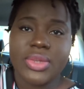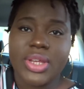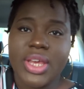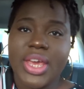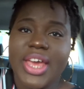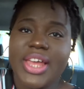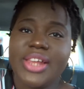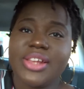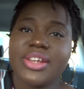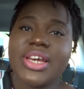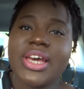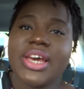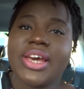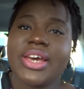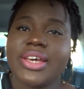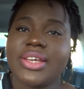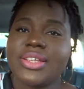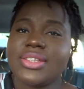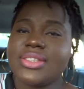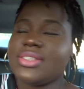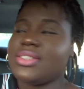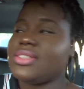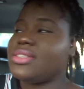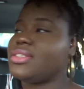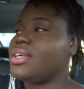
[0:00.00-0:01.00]
Hello
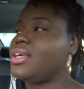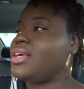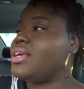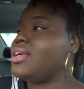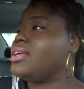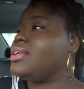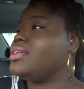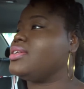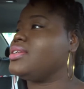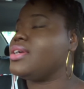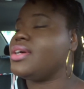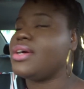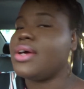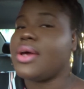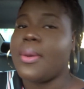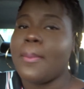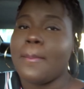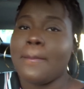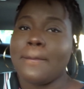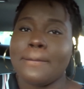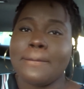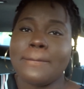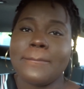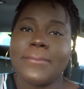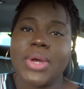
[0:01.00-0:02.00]
guys,
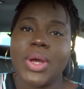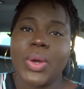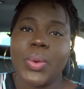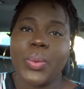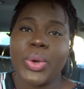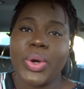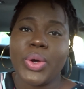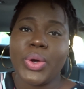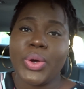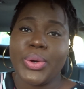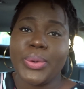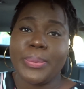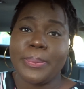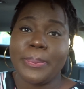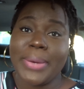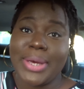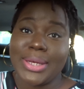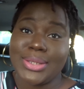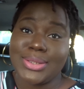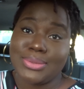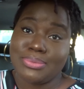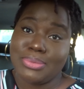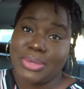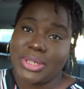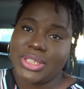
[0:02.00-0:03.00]
and welcome
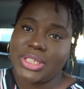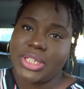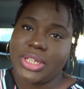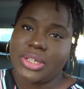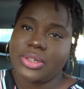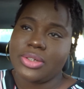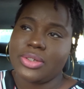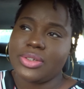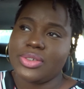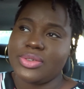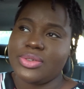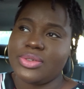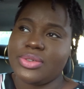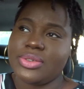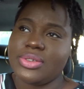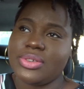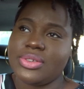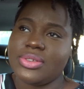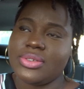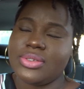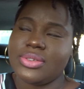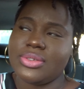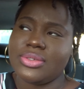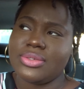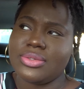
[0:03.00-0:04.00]
back to my channel.
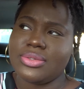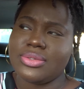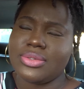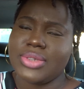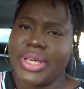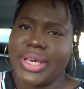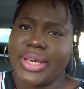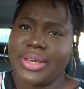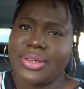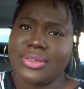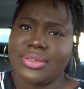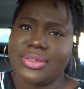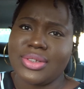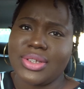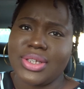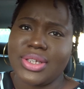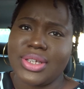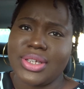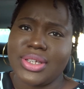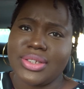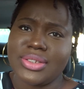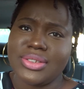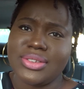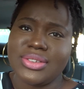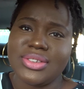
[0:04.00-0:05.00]
Yeah,
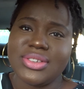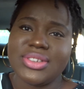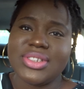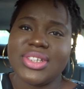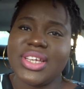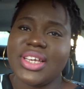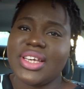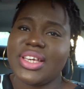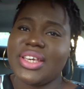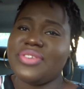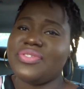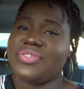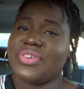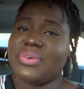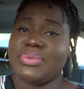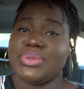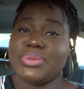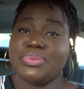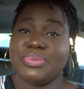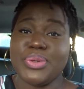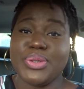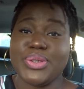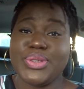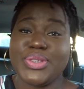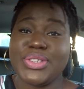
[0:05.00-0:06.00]
again, if I'm
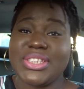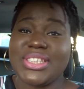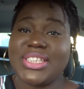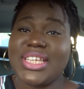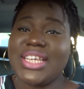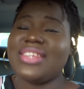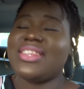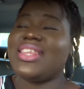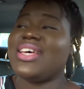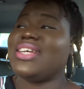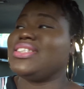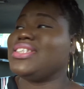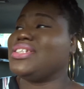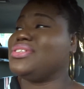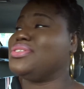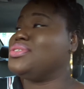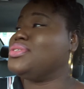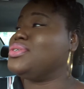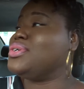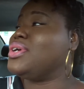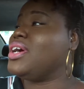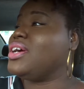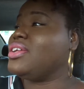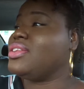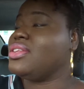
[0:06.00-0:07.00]
supposed to say that, I don't
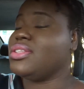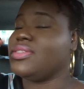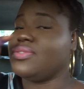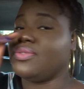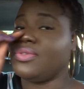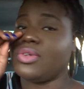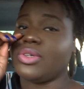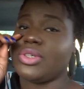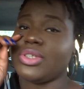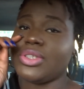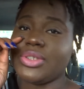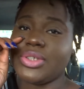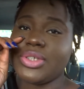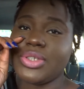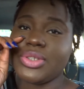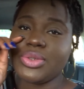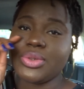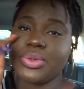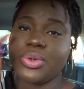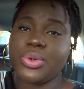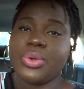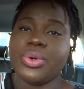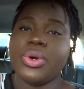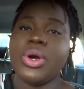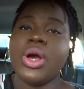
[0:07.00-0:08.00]
know how this vlog is going to
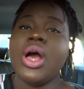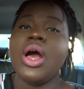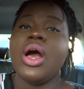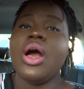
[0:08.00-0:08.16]
go.